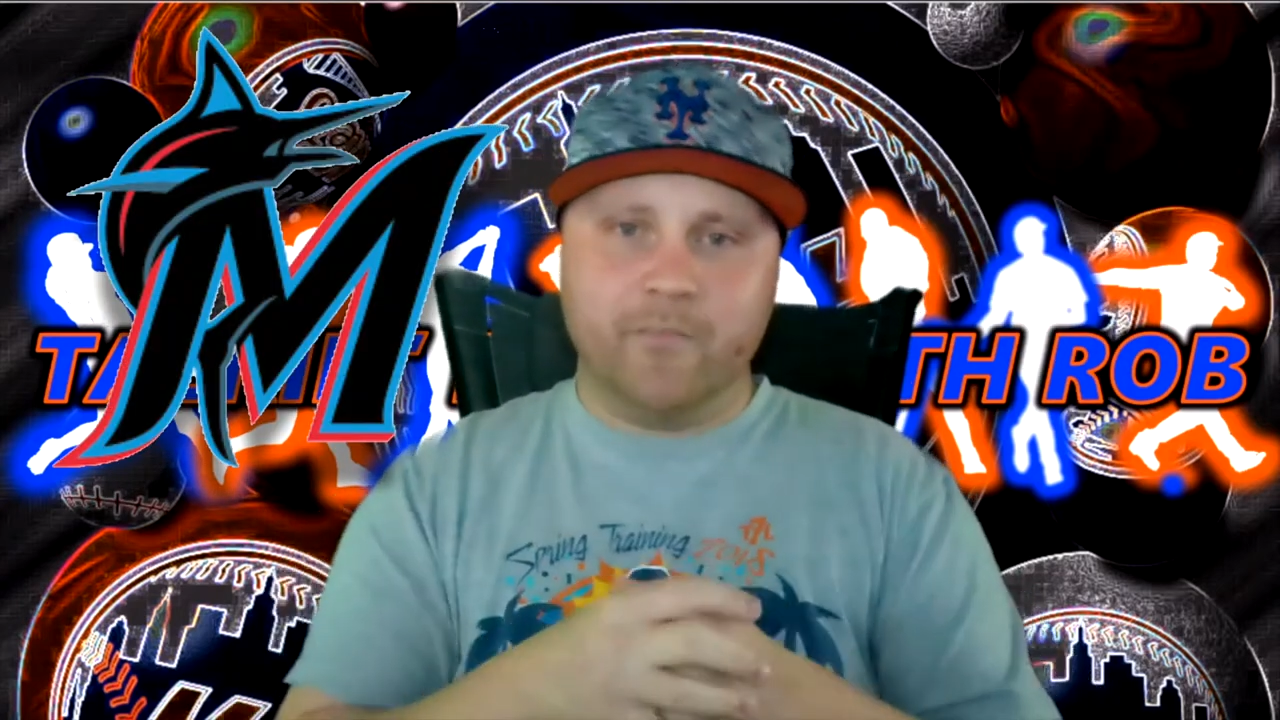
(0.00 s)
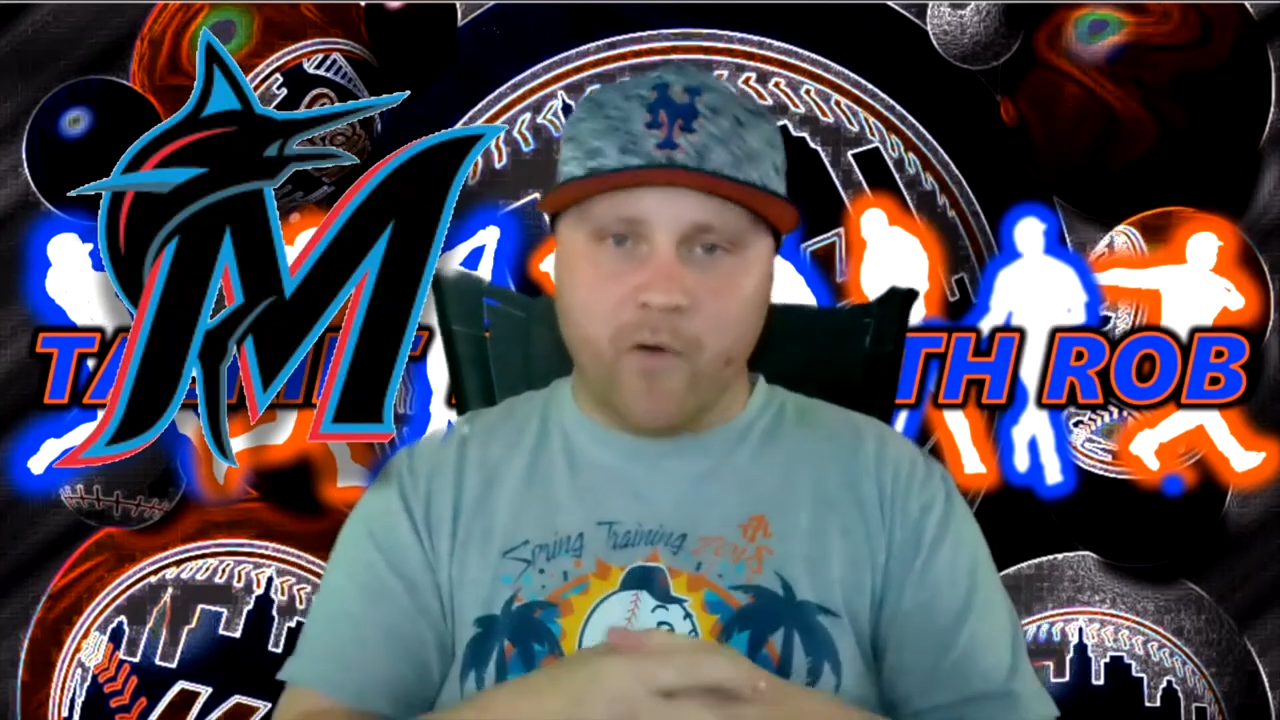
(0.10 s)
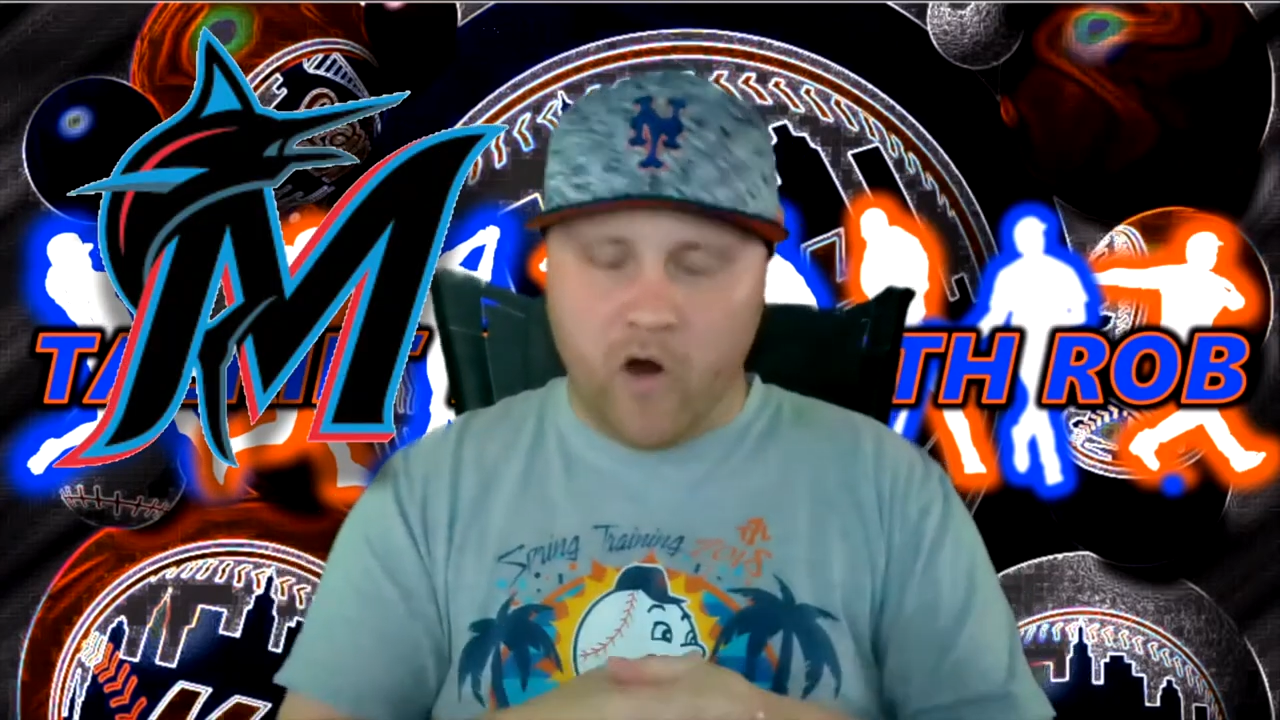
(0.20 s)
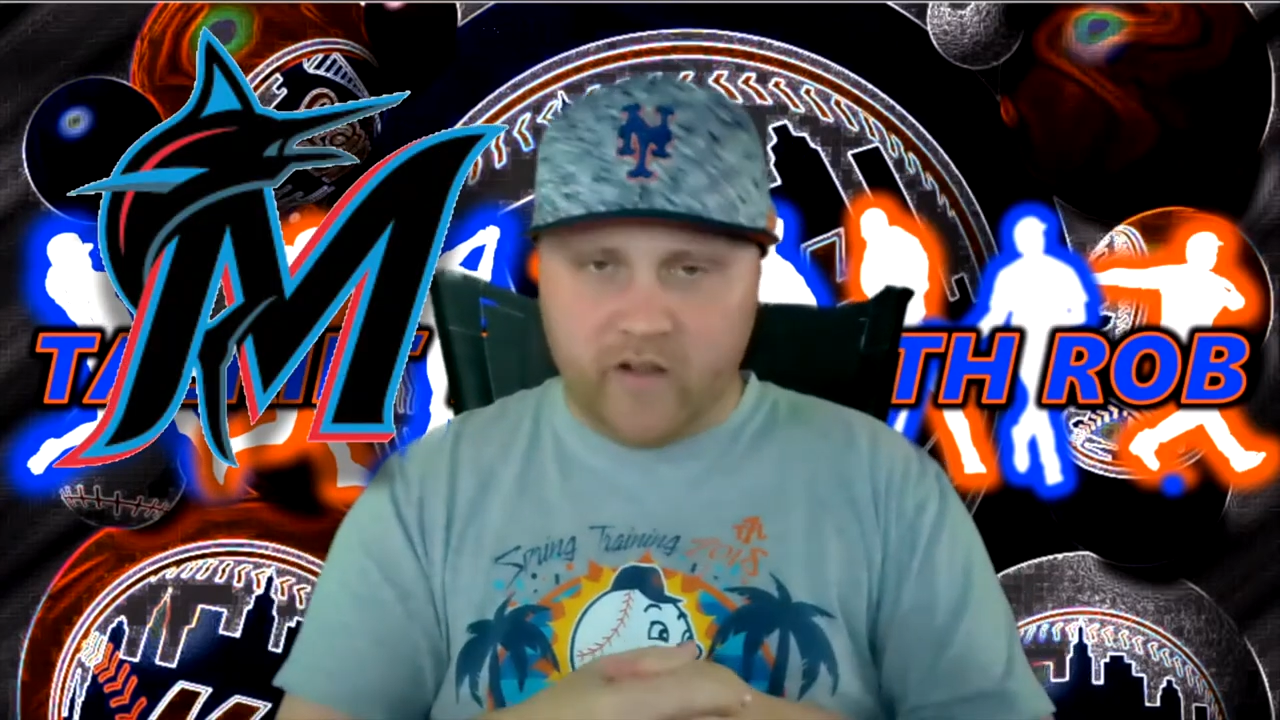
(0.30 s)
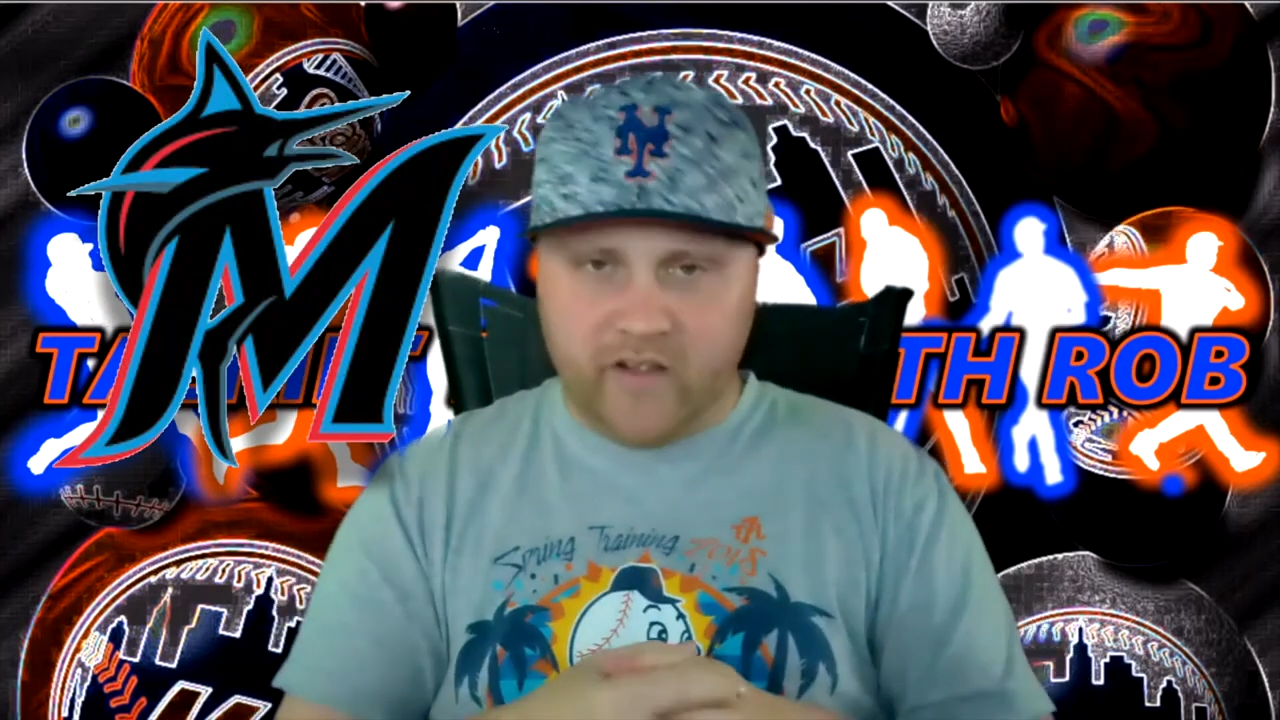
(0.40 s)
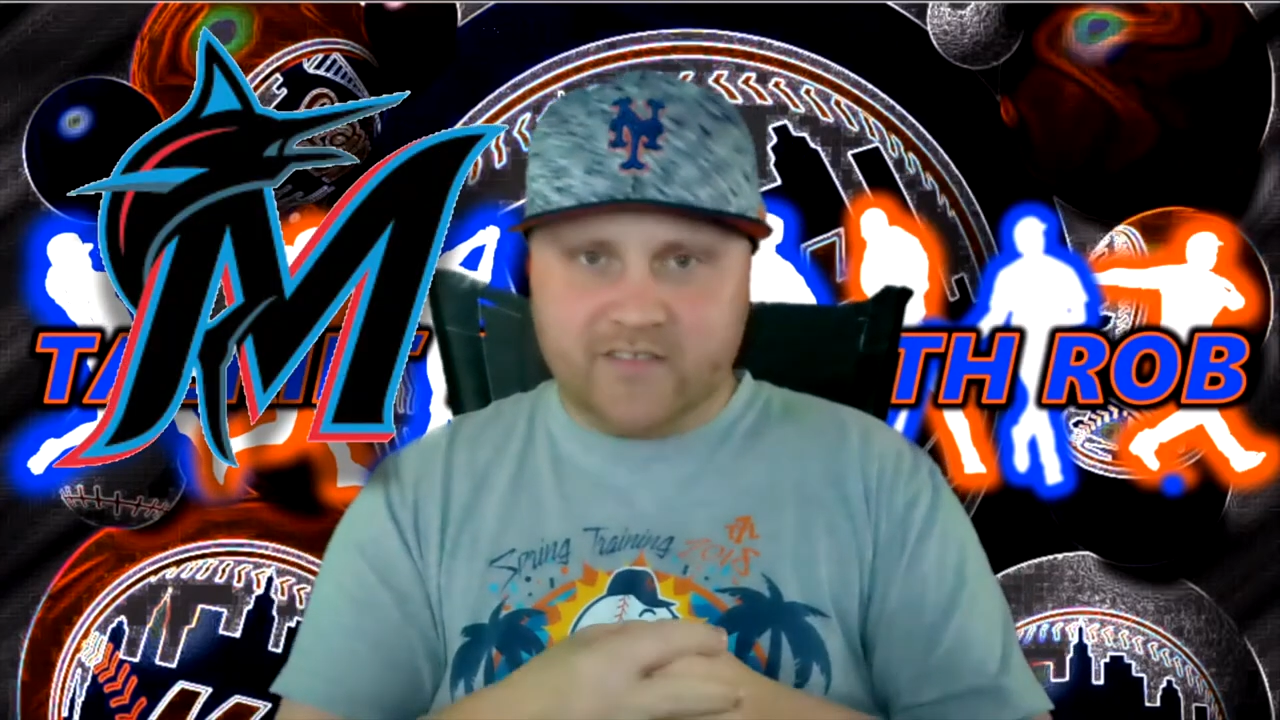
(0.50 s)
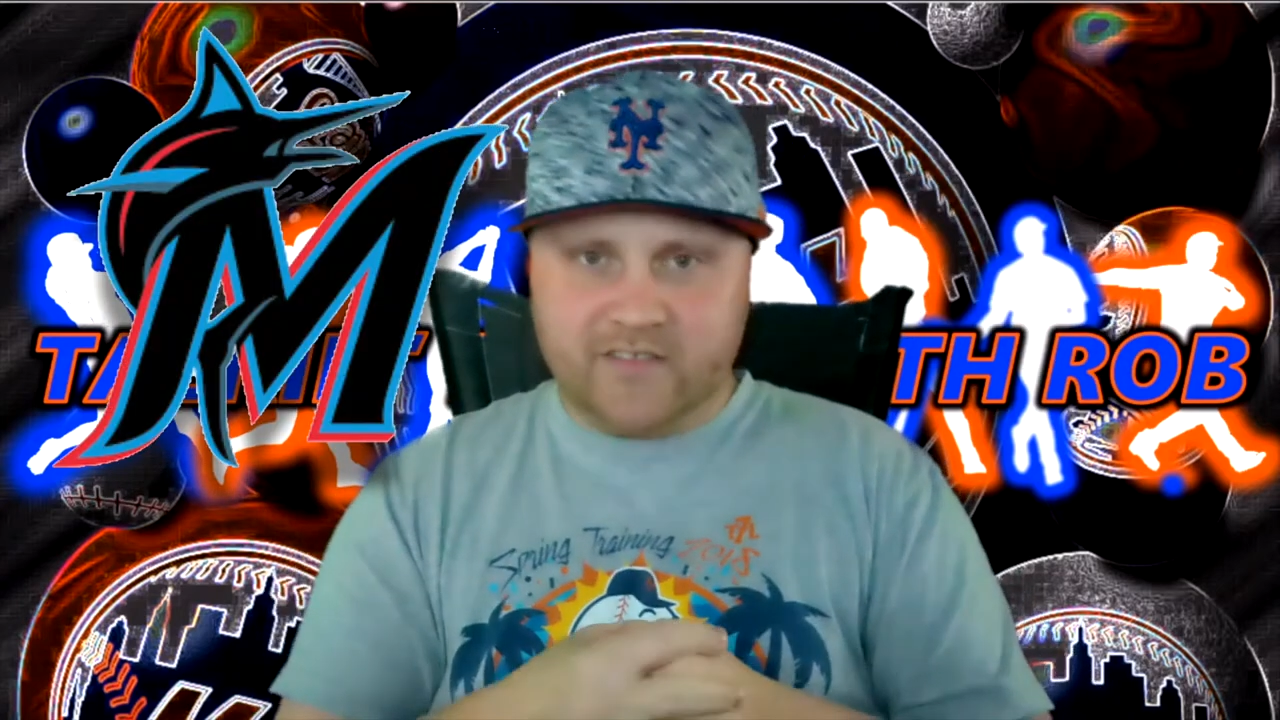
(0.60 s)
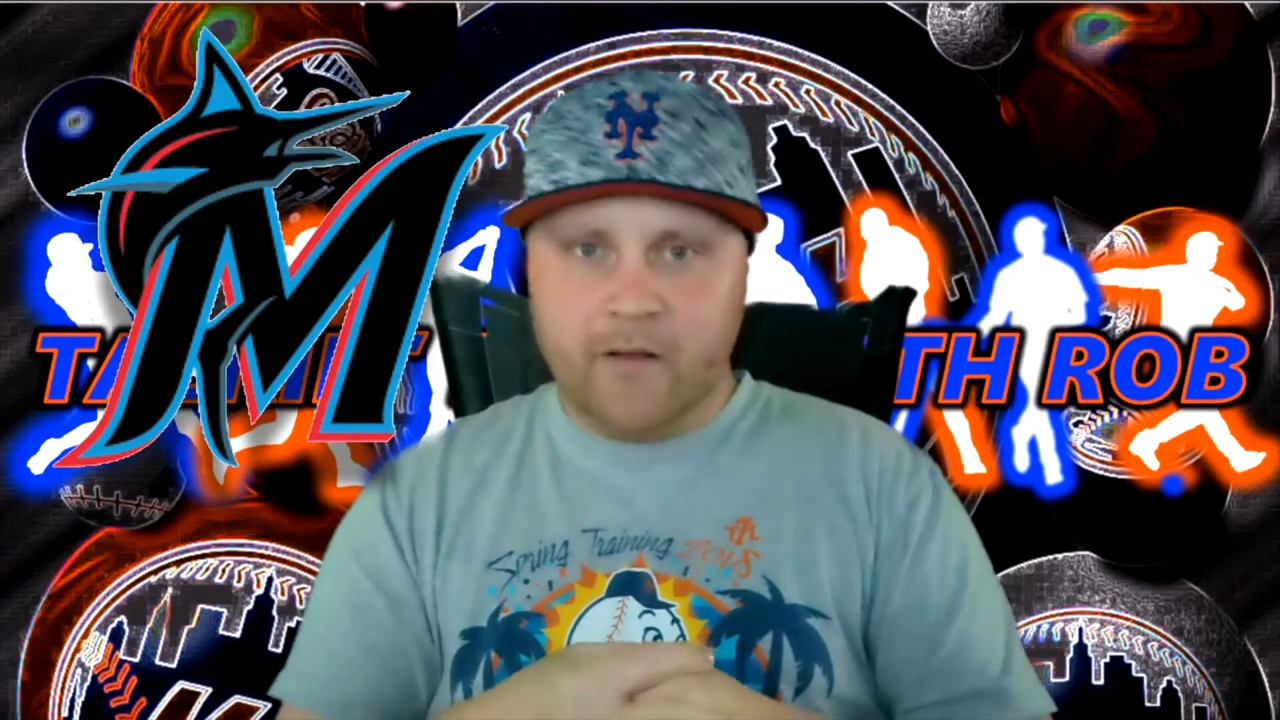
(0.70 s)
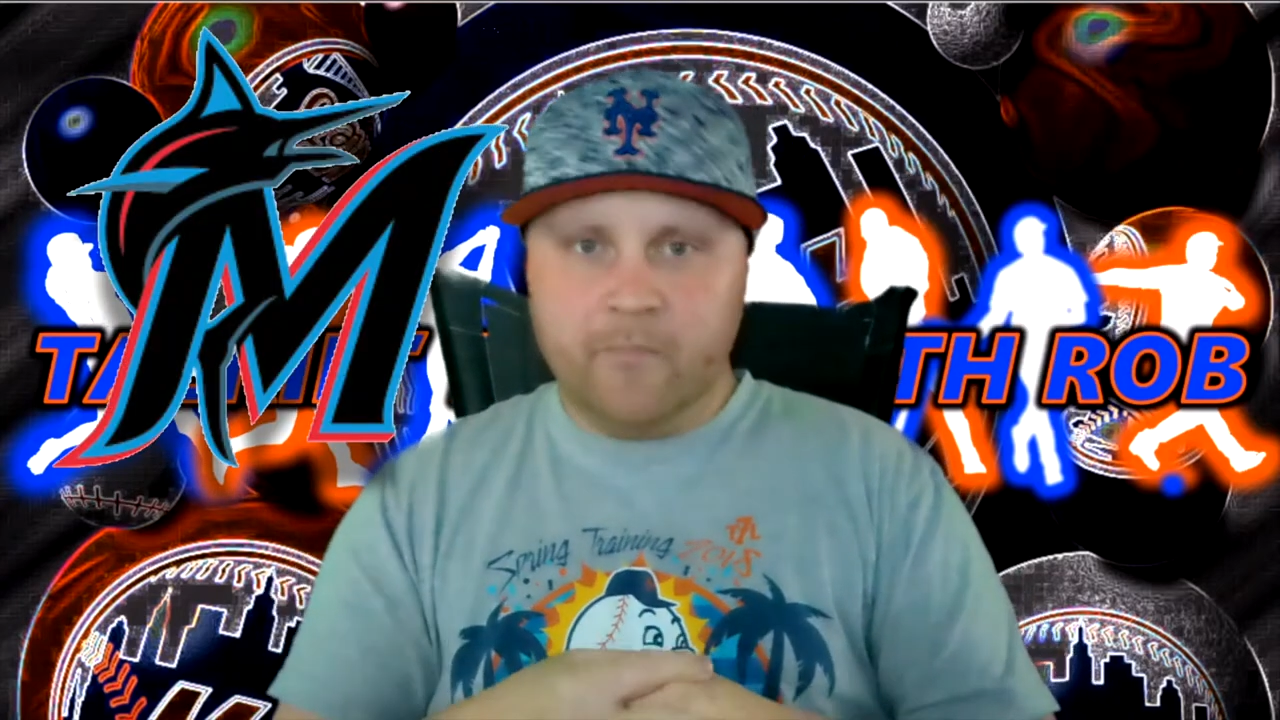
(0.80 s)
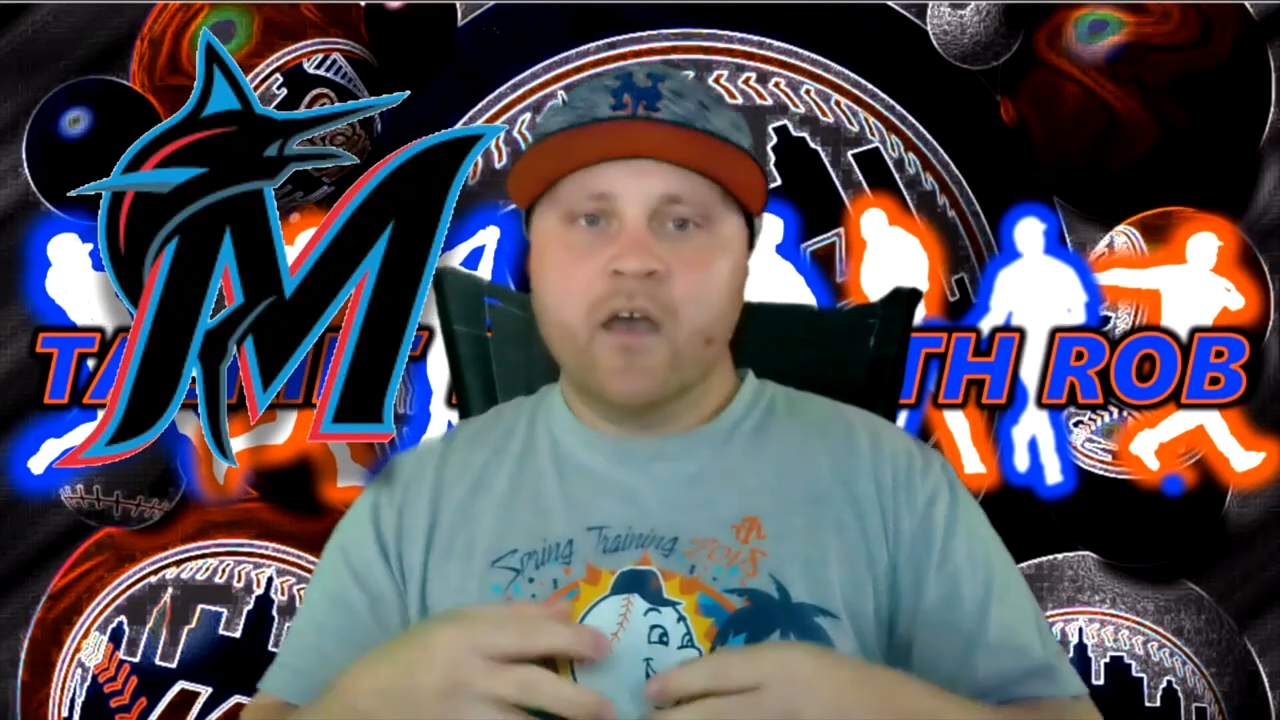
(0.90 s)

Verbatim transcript: Marlins.